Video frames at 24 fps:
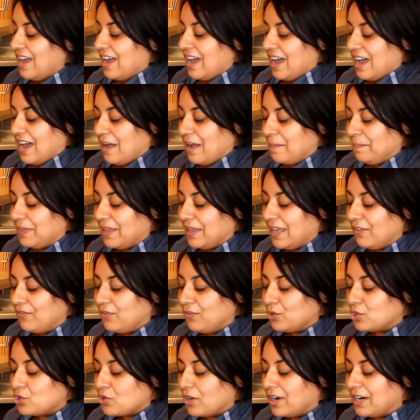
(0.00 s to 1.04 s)
If
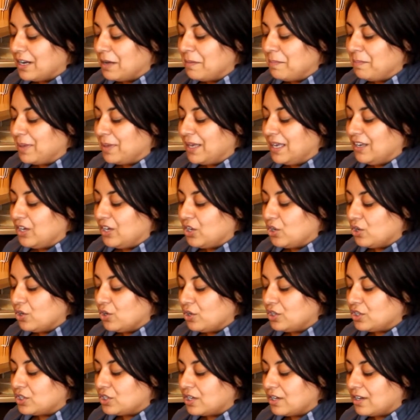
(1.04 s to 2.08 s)
you're trying to be
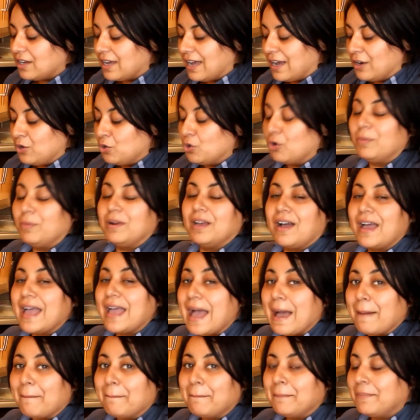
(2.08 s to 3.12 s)
good, and normally I
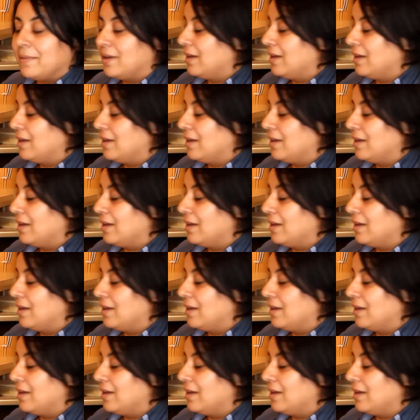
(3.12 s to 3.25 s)
am,